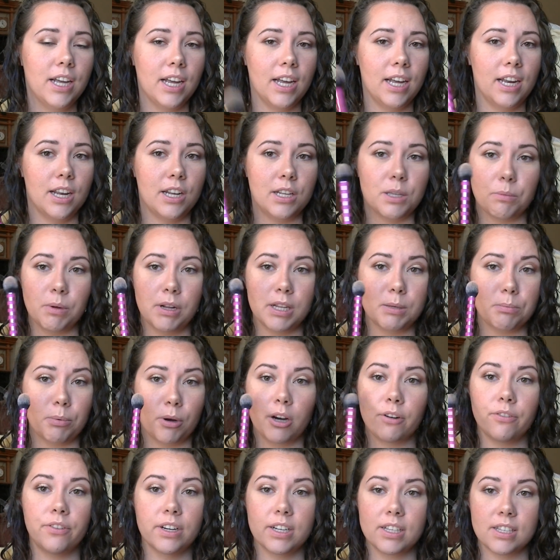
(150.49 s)
And it's
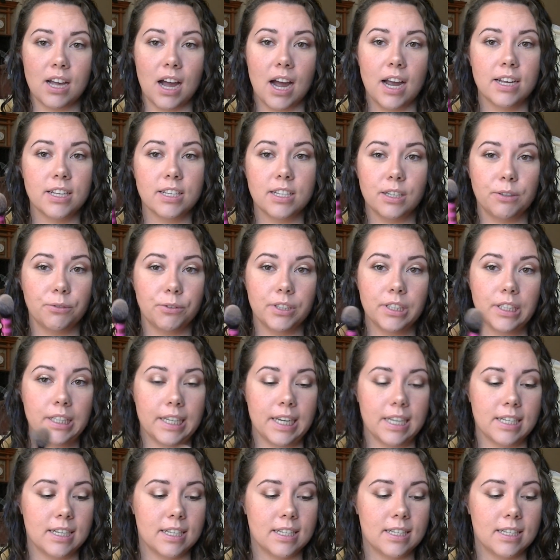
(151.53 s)
perfect sized. It really is.